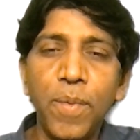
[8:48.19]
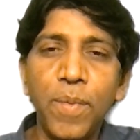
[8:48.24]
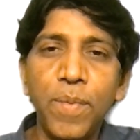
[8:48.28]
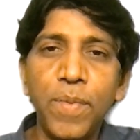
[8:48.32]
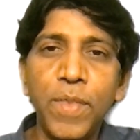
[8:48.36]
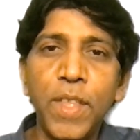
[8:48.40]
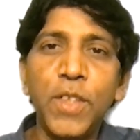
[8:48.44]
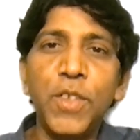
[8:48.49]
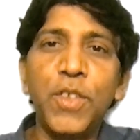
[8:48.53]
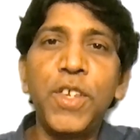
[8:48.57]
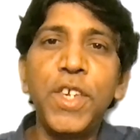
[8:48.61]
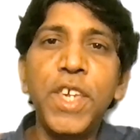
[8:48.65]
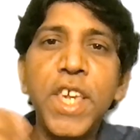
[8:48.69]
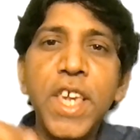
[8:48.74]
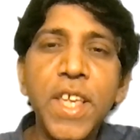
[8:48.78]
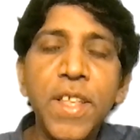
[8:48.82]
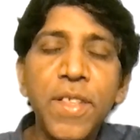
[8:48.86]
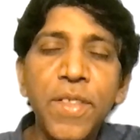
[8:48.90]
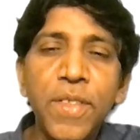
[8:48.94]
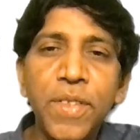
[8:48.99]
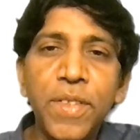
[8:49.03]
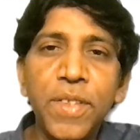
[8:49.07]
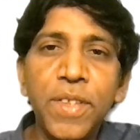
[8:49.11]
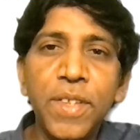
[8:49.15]
the
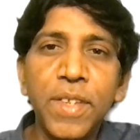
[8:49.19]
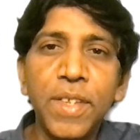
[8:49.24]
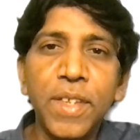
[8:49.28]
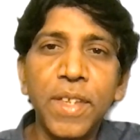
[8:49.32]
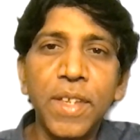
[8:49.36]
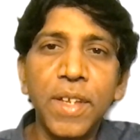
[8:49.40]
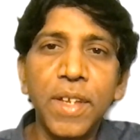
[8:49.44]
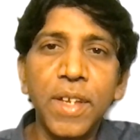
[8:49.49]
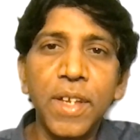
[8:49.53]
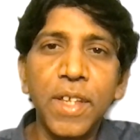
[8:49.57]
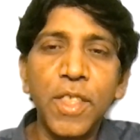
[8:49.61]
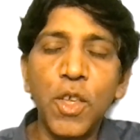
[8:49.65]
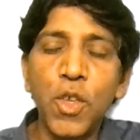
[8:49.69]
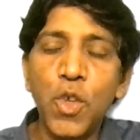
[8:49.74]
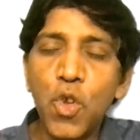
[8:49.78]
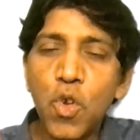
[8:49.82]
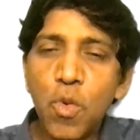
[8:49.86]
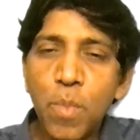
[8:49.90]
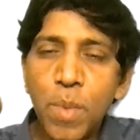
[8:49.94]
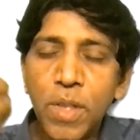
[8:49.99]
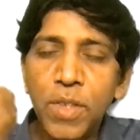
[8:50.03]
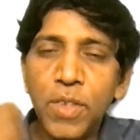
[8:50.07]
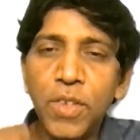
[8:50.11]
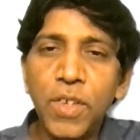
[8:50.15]
genes, the
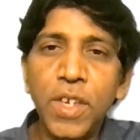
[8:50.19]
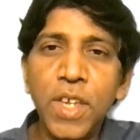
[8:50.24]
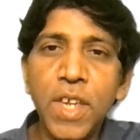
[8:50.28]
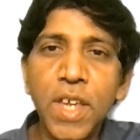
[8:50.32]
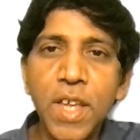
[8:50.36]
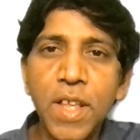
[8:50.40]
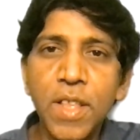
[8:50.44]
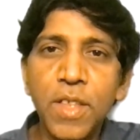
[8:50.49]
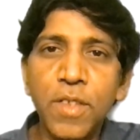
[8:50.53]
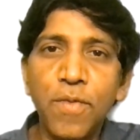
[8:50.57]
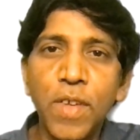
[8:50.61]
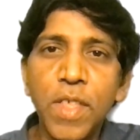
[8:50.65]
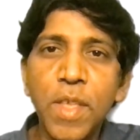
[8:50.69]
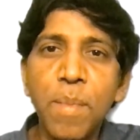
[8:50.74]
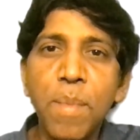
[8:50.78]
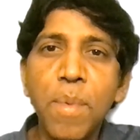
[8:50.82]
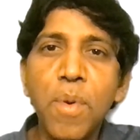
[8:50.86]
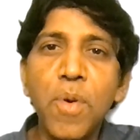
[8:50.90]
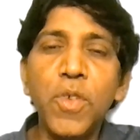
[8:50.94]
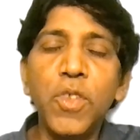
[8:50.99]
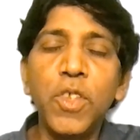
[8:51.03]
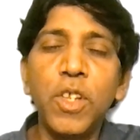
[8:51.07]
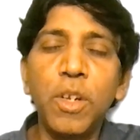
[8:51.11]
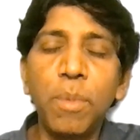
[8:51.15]
human genes, for the
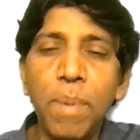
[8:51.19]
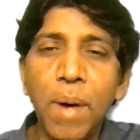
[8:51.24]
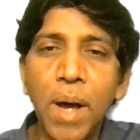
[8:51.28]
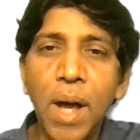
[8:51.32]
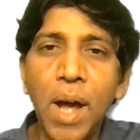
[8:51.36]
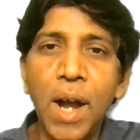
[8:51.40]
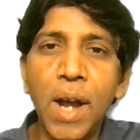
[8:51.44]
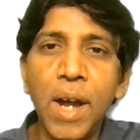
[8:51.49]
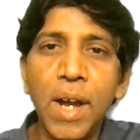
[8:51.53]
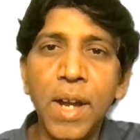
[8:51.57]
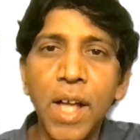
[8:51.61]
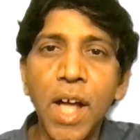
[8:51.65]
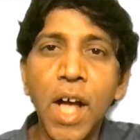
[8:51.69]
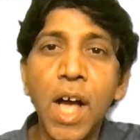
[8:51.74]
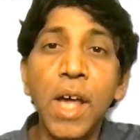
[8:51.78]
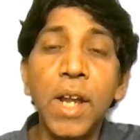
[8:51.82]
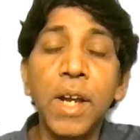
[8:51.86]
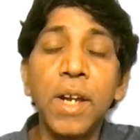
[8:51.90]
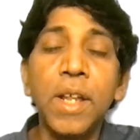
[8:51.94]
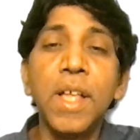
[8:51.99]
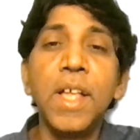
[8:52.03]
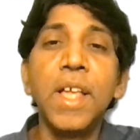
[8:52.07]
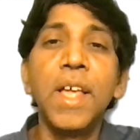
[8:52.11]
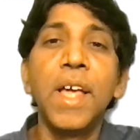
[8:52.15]
most part,
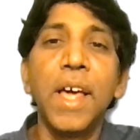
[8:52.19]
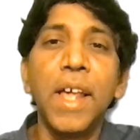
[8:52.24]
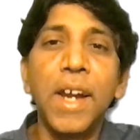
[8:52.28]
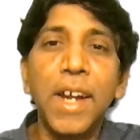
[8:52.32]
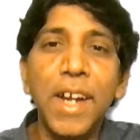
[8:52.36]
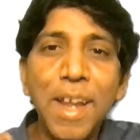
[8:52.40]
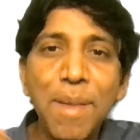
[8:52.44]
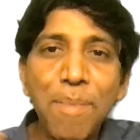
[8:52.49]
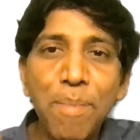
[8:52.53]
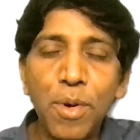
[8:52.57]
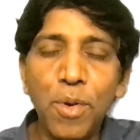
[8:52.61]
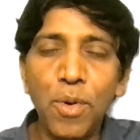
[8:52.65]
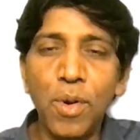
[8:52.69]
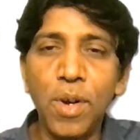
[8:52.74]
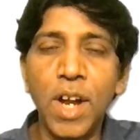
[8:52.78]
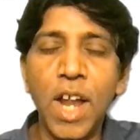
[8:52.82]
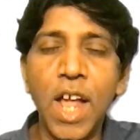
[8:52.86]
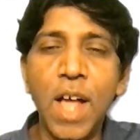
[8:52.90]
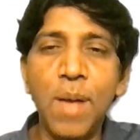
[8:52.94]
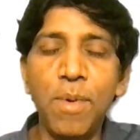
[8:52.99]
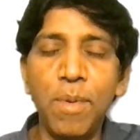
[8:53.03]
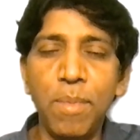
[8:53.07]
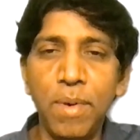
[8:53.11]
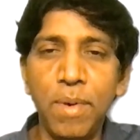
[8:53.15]
are
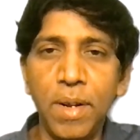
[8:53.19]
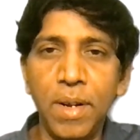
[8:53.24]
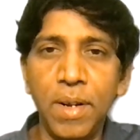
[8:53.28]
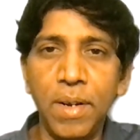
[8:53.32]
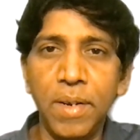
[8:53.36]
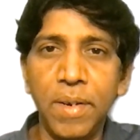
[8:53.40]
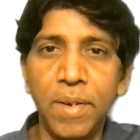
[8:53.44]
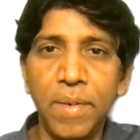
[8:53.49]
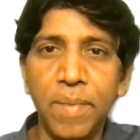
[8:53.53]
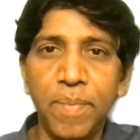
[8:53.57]
reprogrammable.